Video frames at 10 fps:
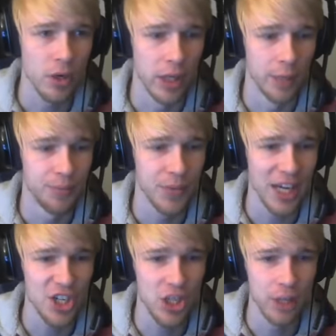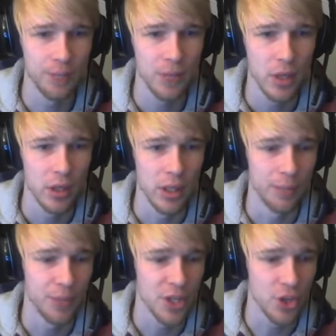Okay, actually...
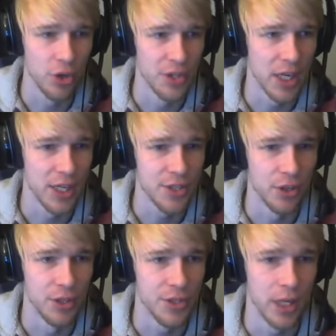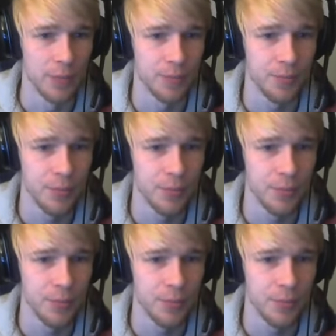Yeah, let's go on this guy. Let's go on this guy.